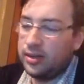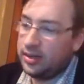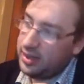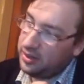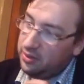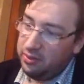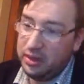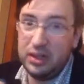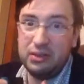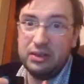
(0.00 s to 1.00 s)
It says on
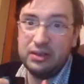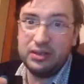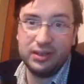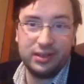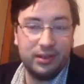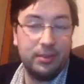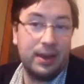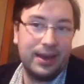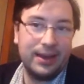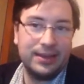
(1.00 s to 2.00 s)
the ingredients list on the
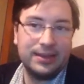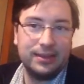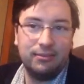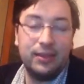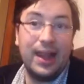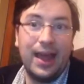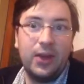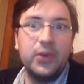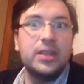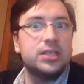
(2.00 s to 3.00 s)
back, it's
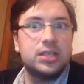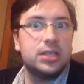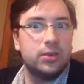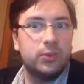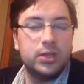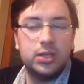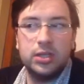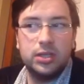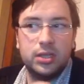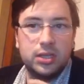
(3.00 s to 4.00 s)
lacritz, which
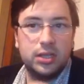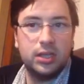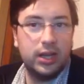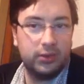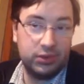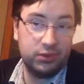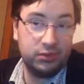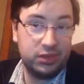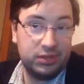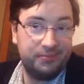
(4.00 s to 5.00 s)
is licorice
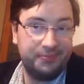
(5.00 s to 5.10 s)
root